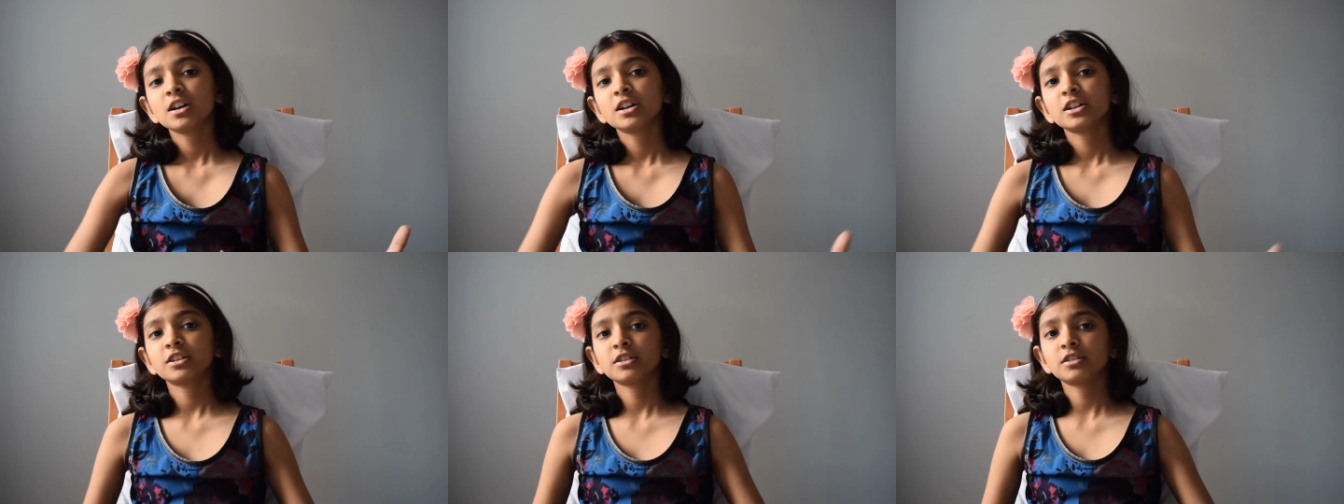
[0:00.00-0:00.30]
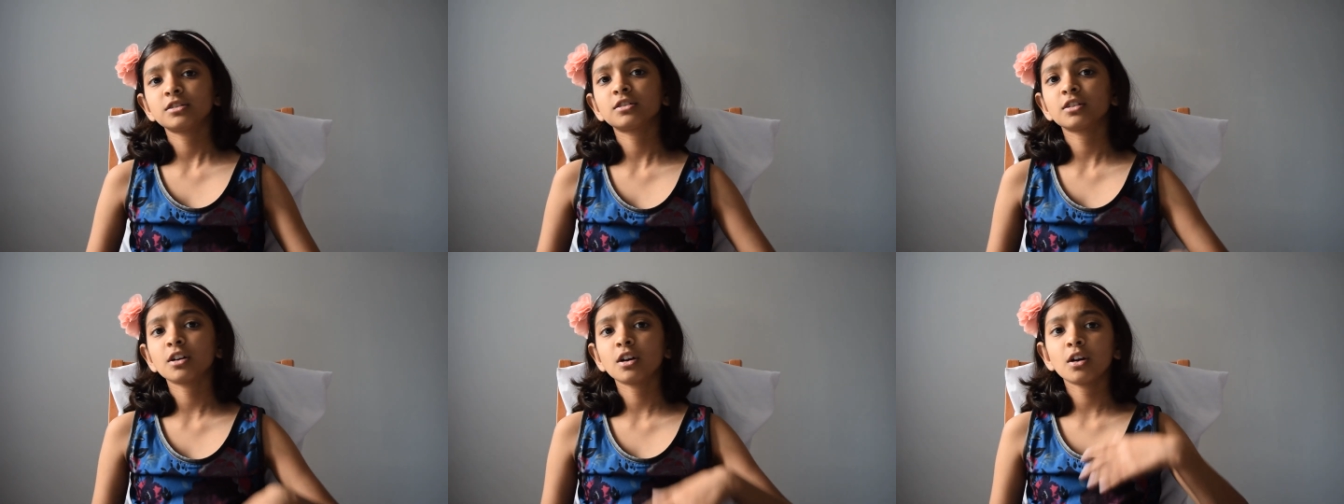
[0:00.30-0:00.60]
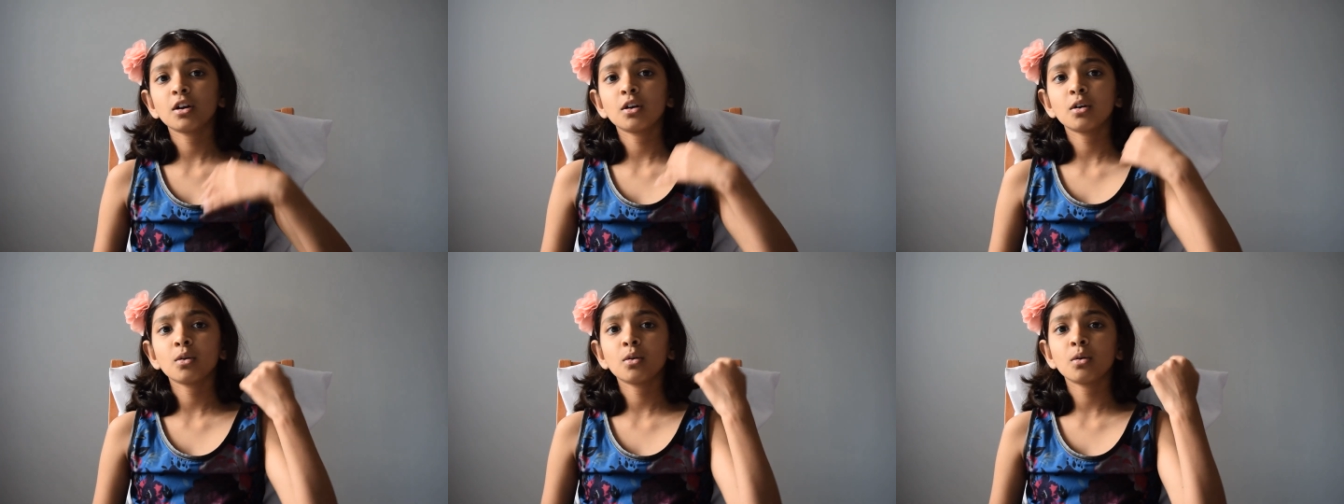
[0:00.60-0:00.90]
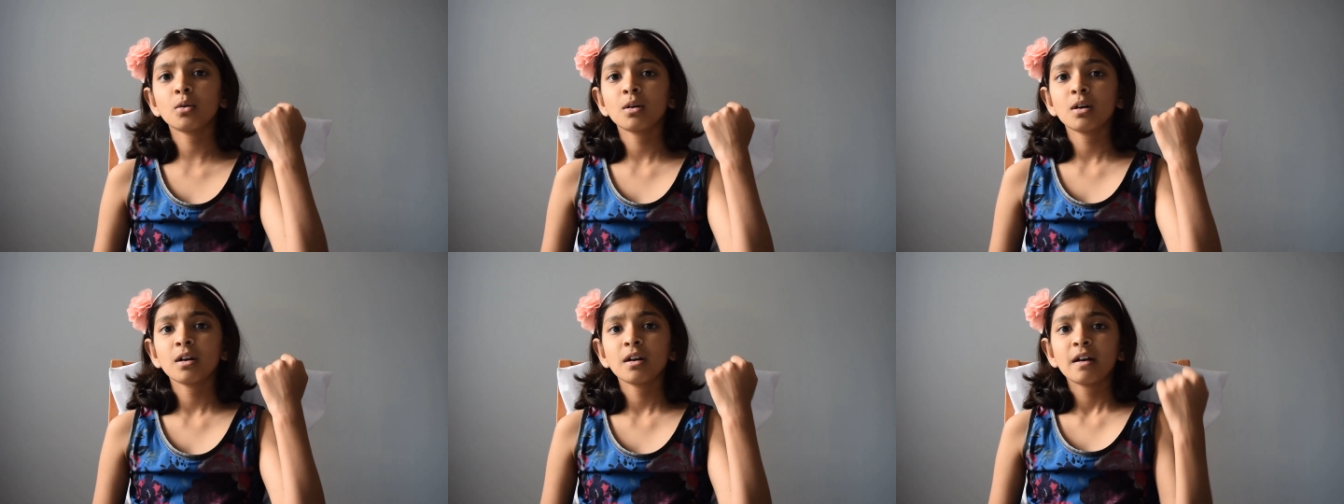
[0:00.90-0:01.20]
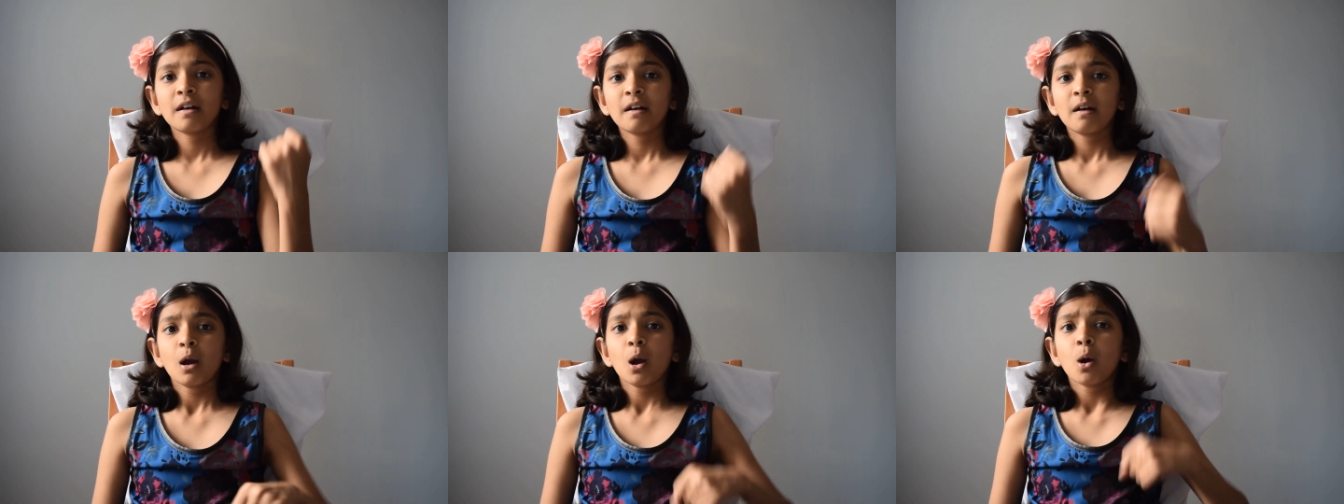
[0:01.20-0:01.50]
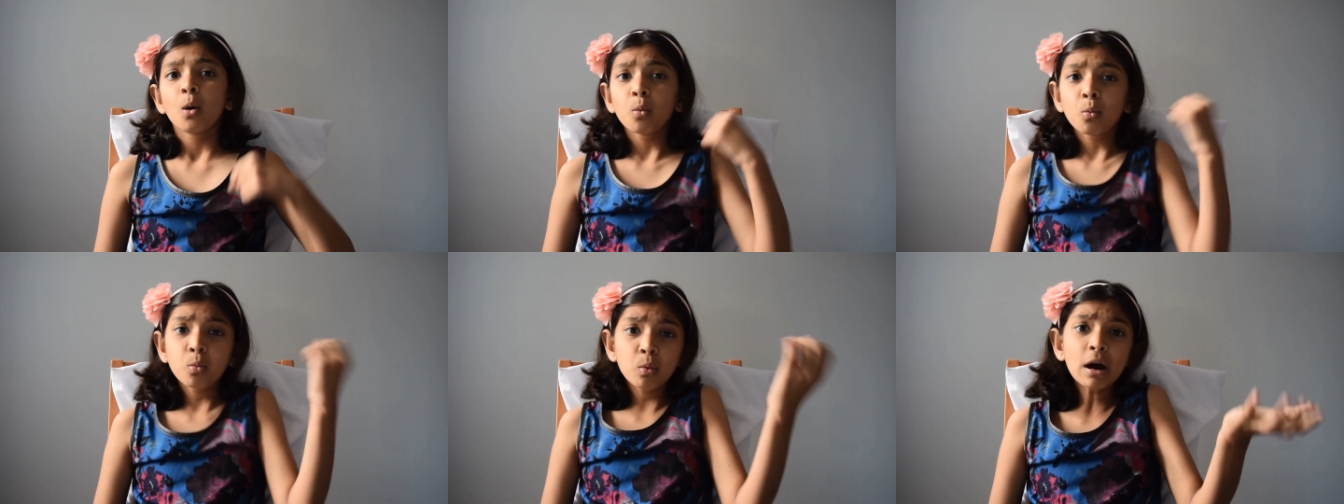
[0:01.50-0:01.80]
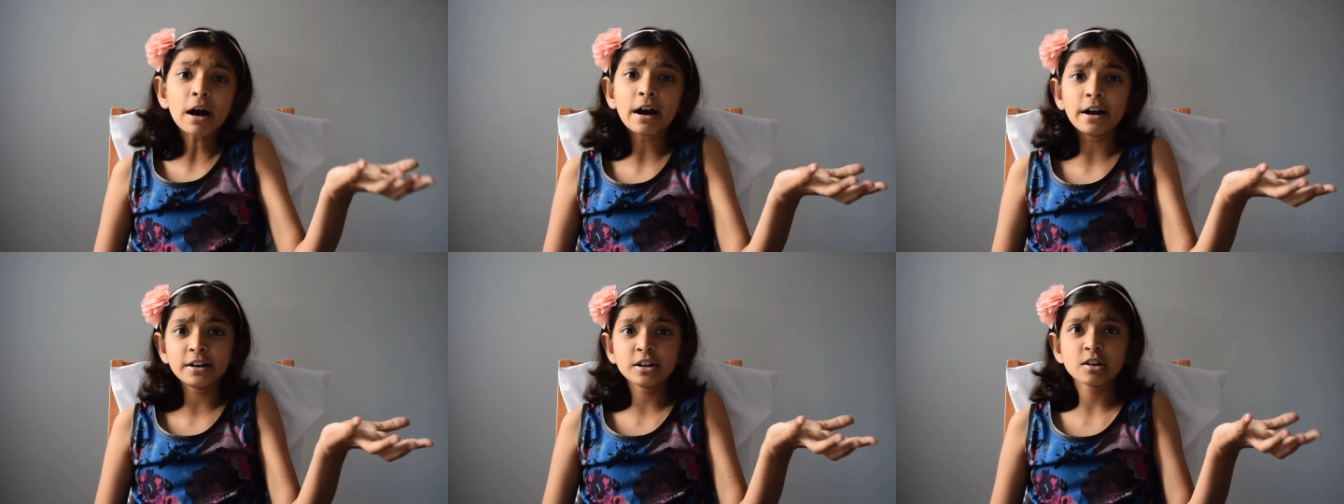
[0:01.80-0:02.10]
So
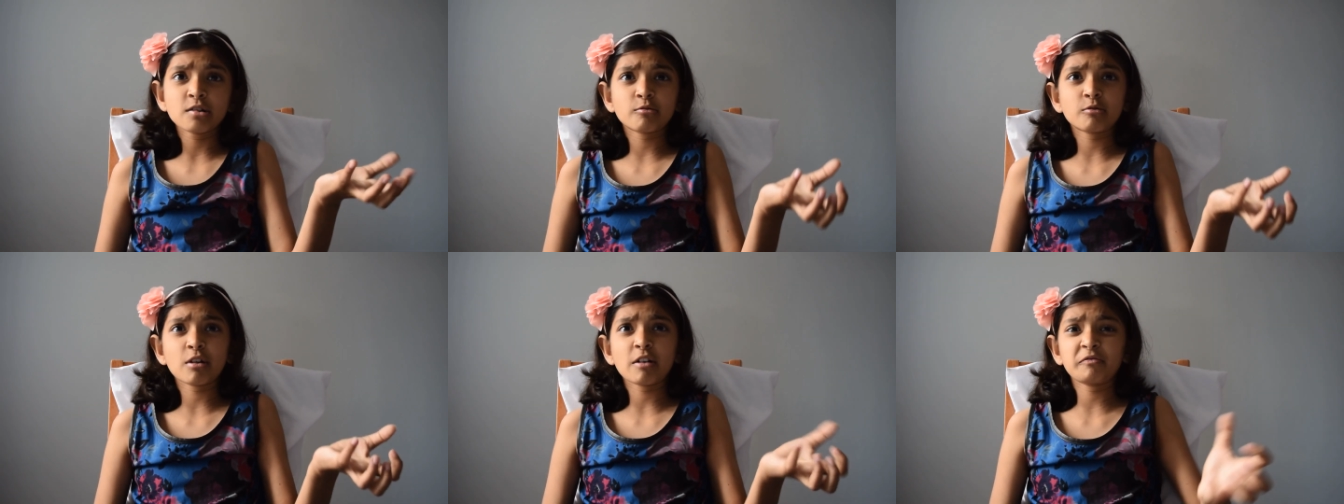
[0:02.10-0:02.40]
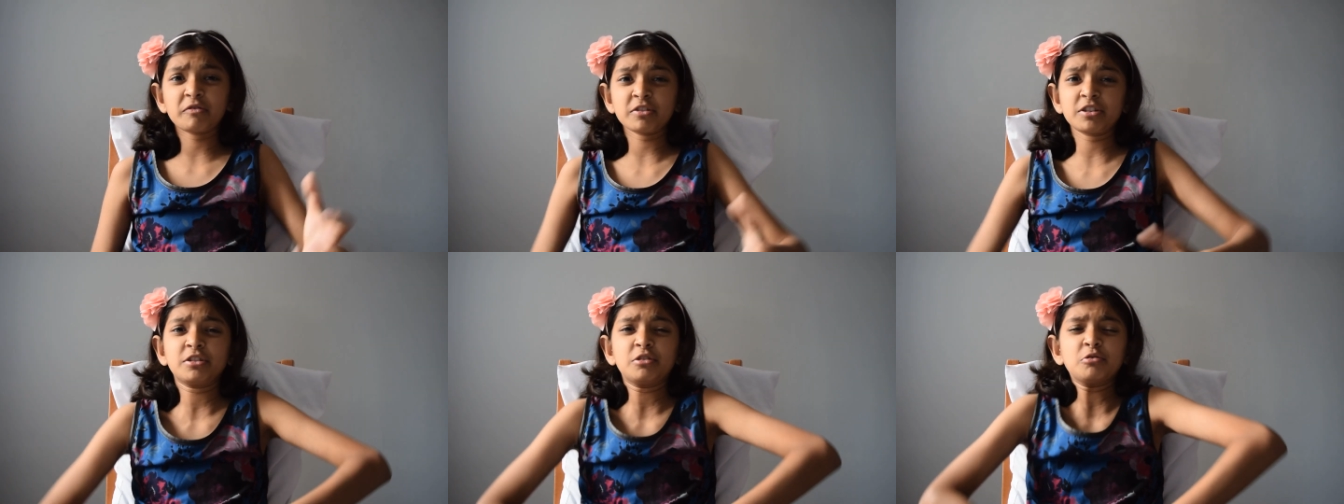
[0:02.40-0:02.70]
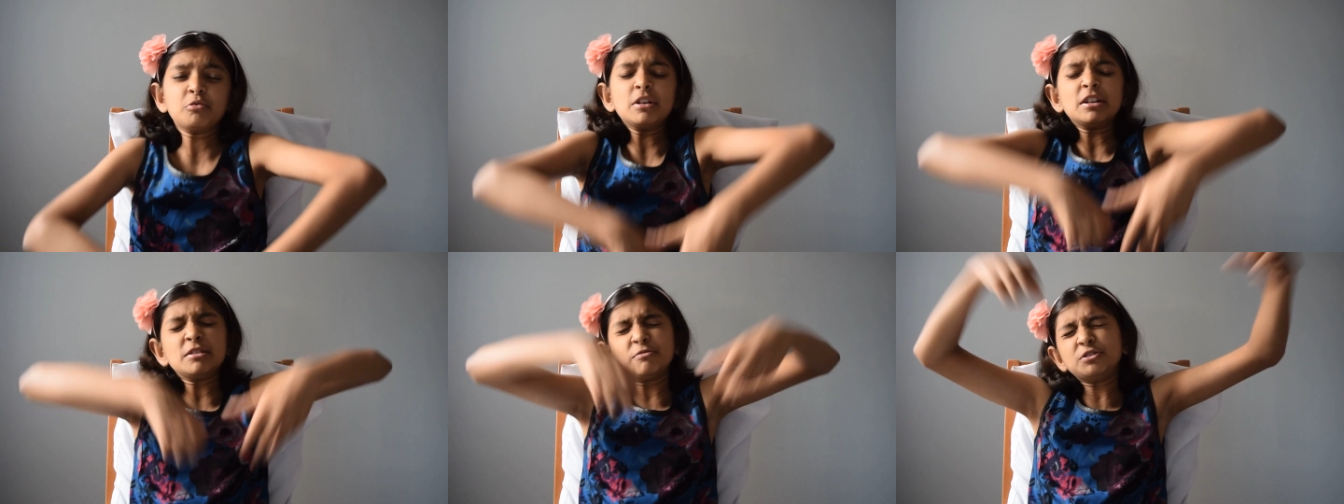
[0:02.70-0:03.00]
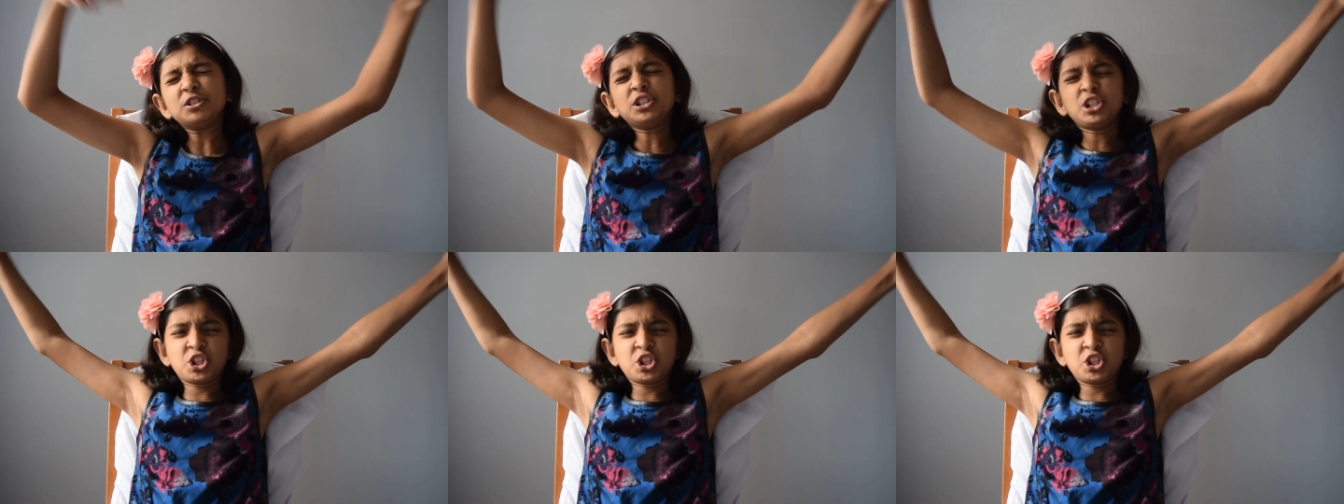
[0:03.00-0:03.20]
one refers to a